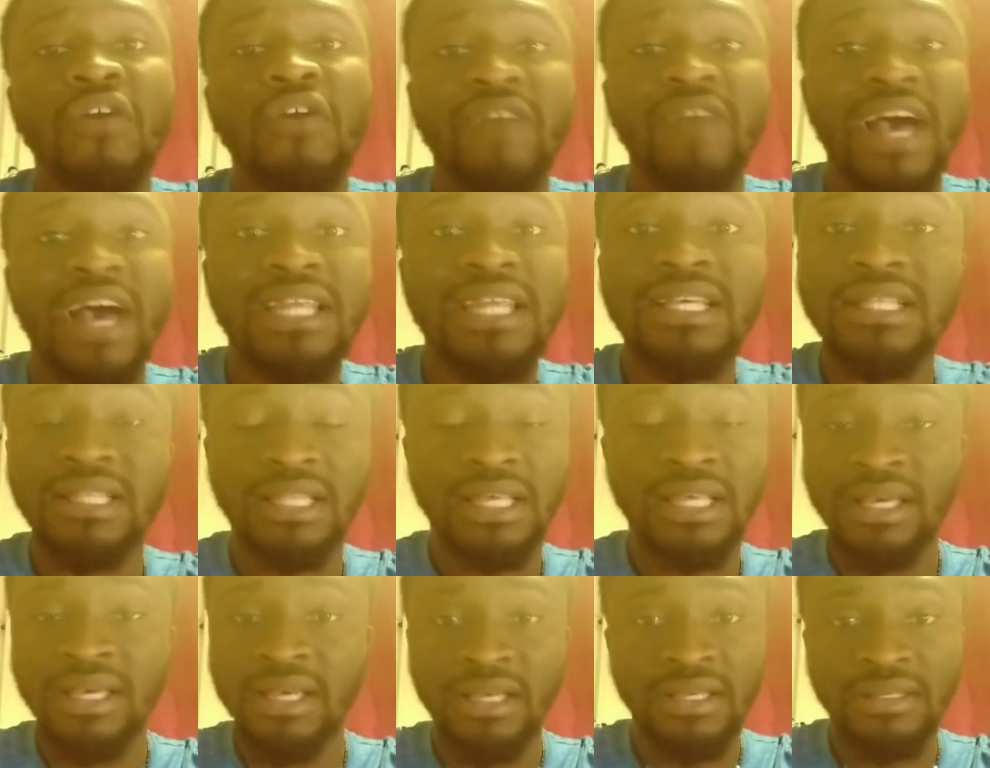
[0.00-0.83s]
of
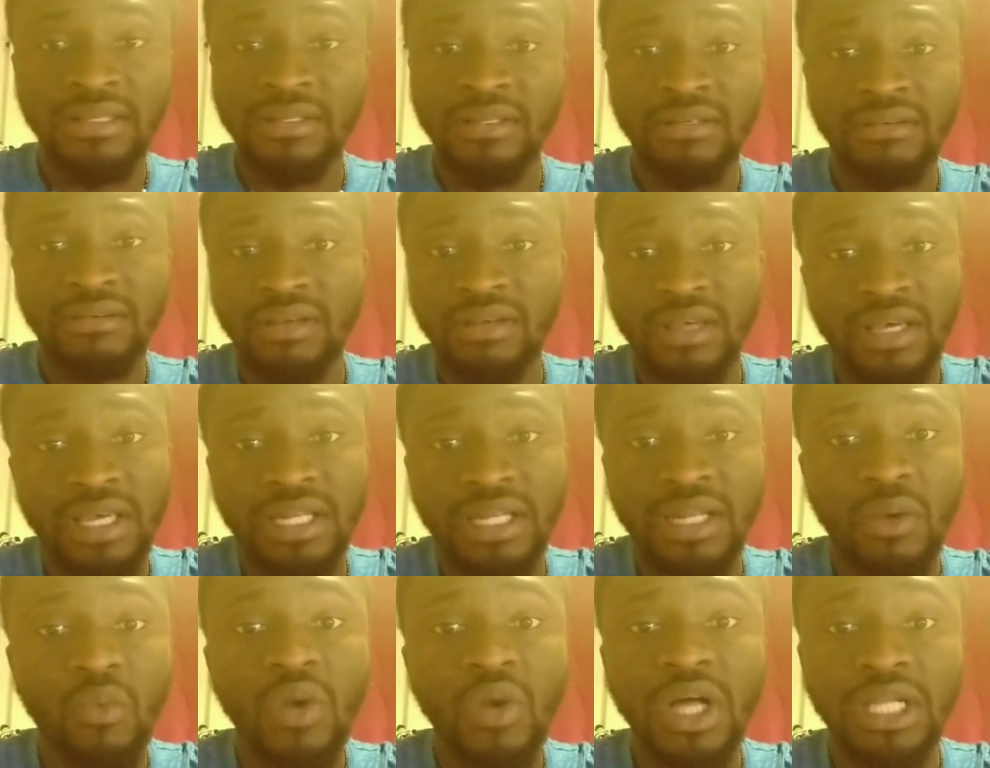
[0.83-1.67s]
hadith
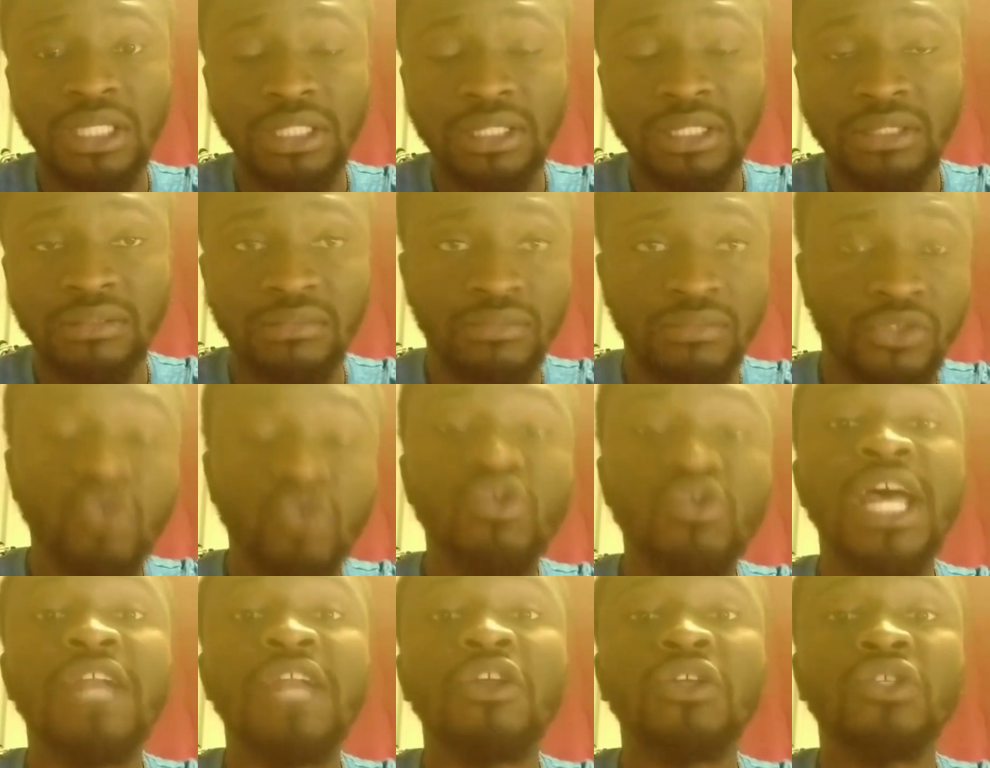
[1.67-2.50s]
in the world.
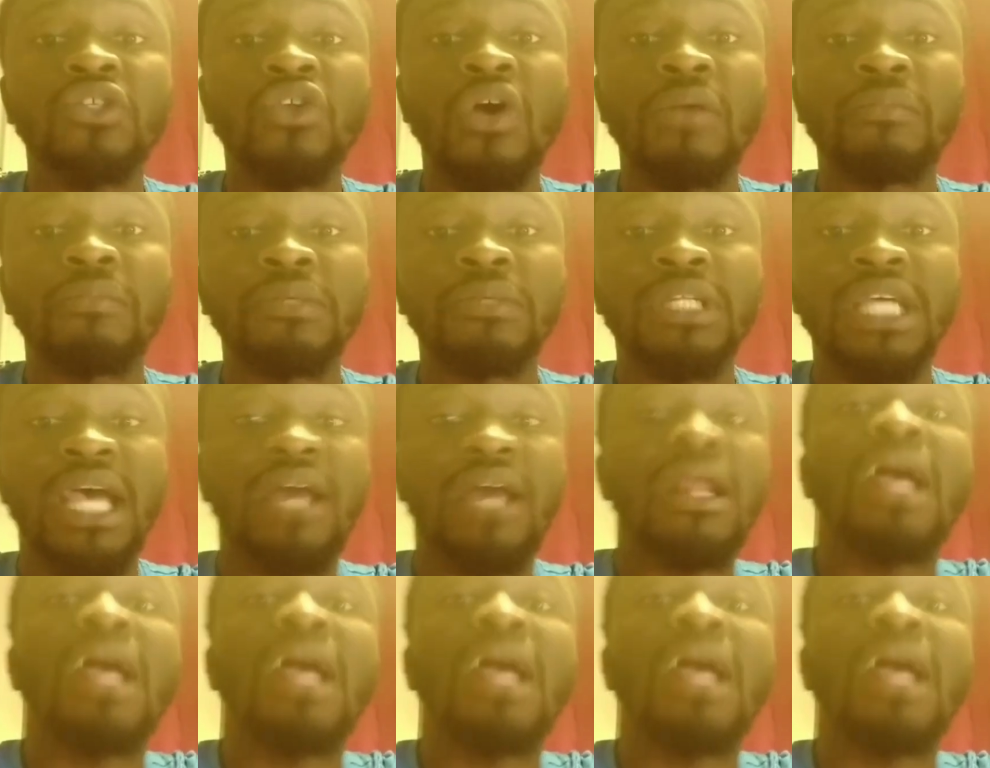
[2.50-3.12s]
Sunnah.com. They are